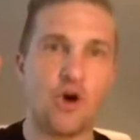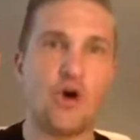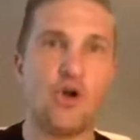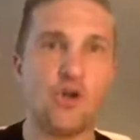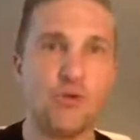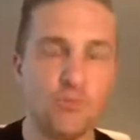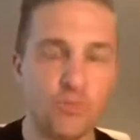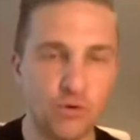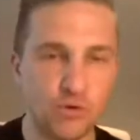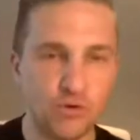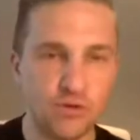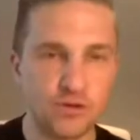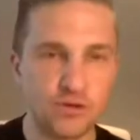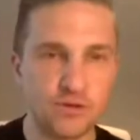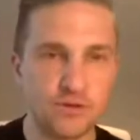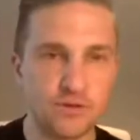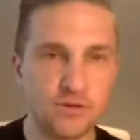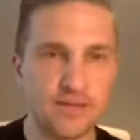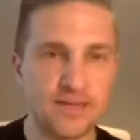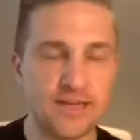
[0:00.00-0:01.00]

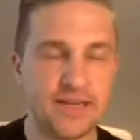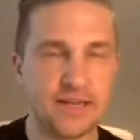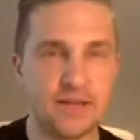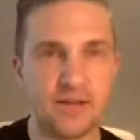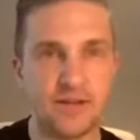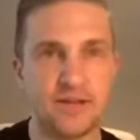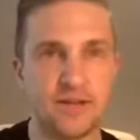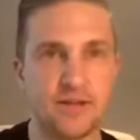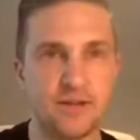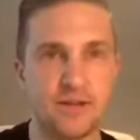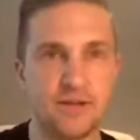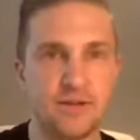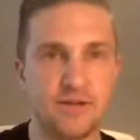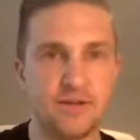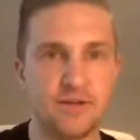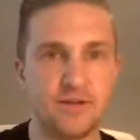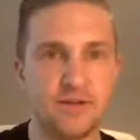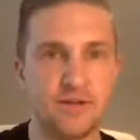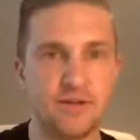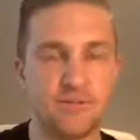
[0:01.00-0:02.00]
almost get the
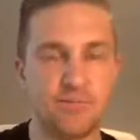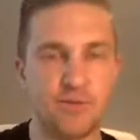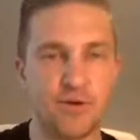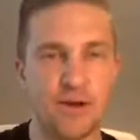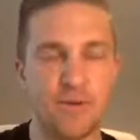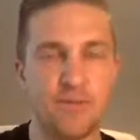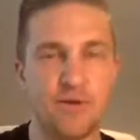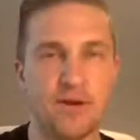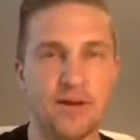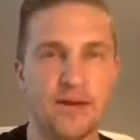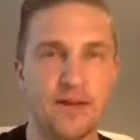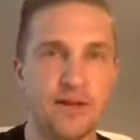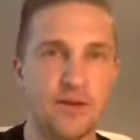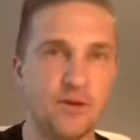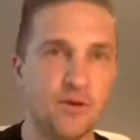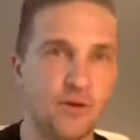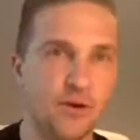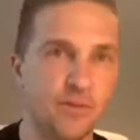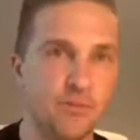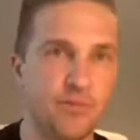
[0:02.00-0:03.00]
the Premier League
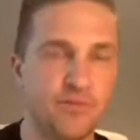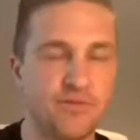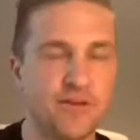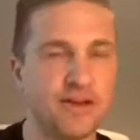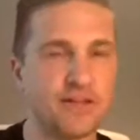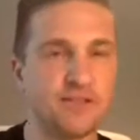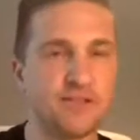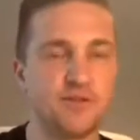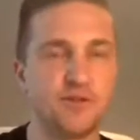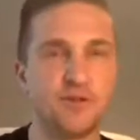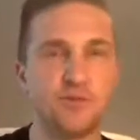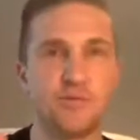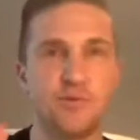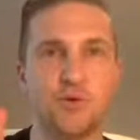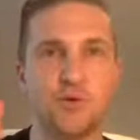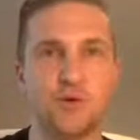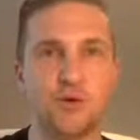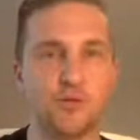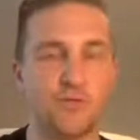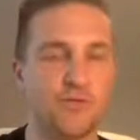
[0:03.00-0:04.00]
or professional
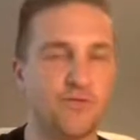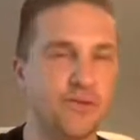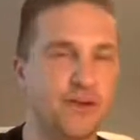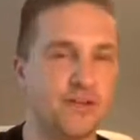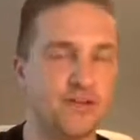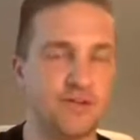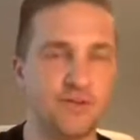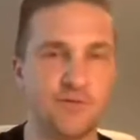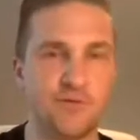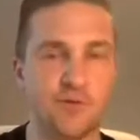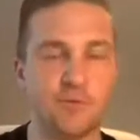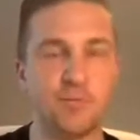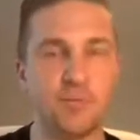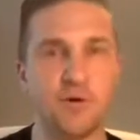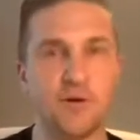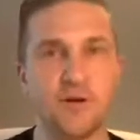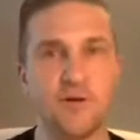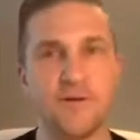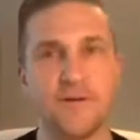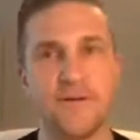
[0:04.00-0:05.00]
sport or professional
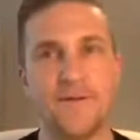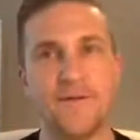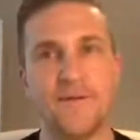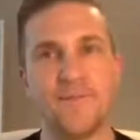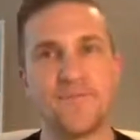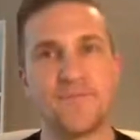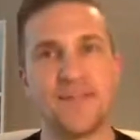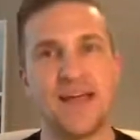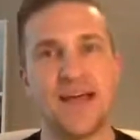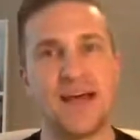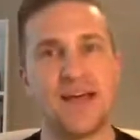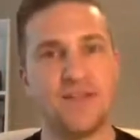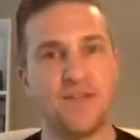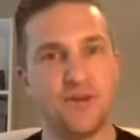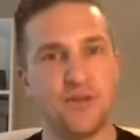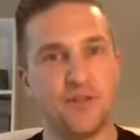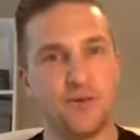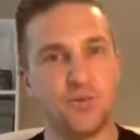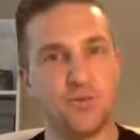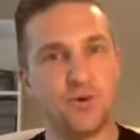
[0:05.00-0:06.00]
football, and the
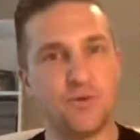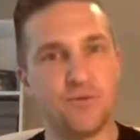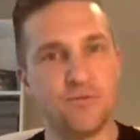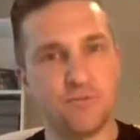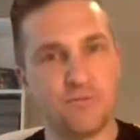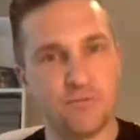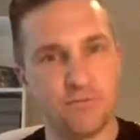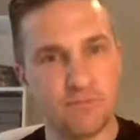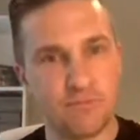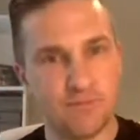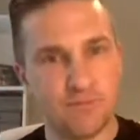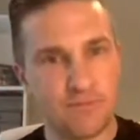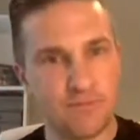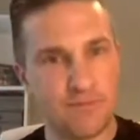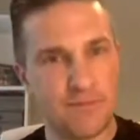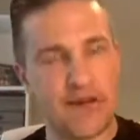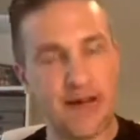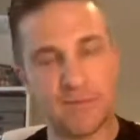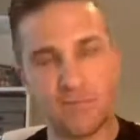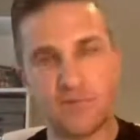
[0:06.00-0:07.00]
other one
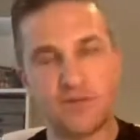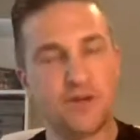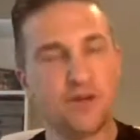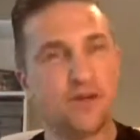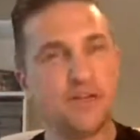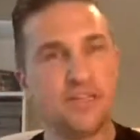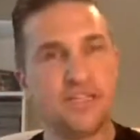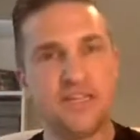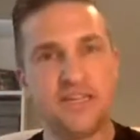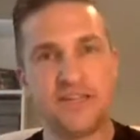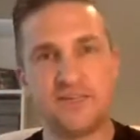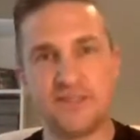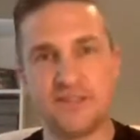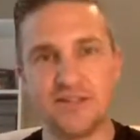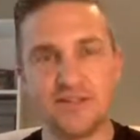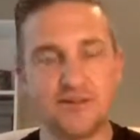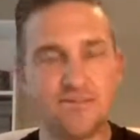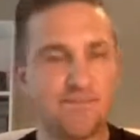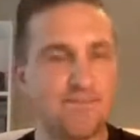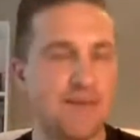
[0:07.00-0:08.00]
absolutely achieves
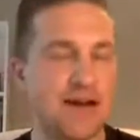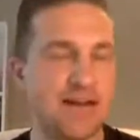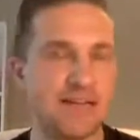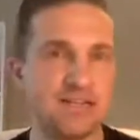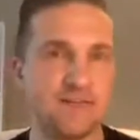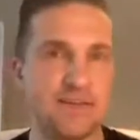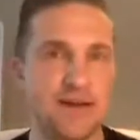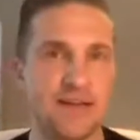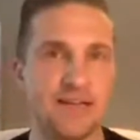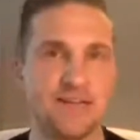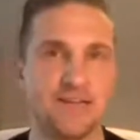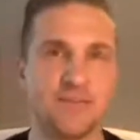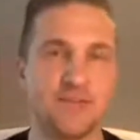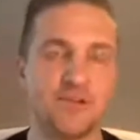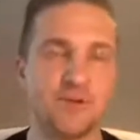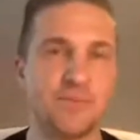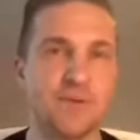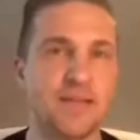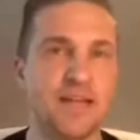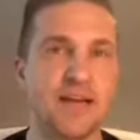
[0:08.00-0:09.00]
it, maximizes
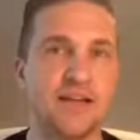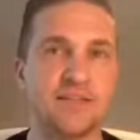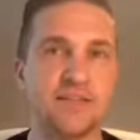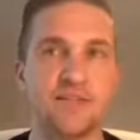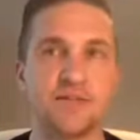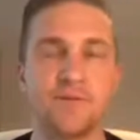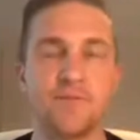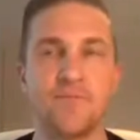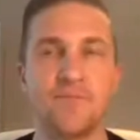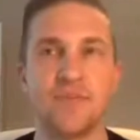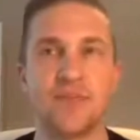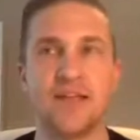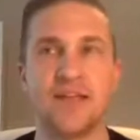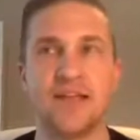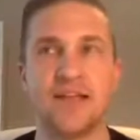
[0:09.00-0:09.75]
their potential.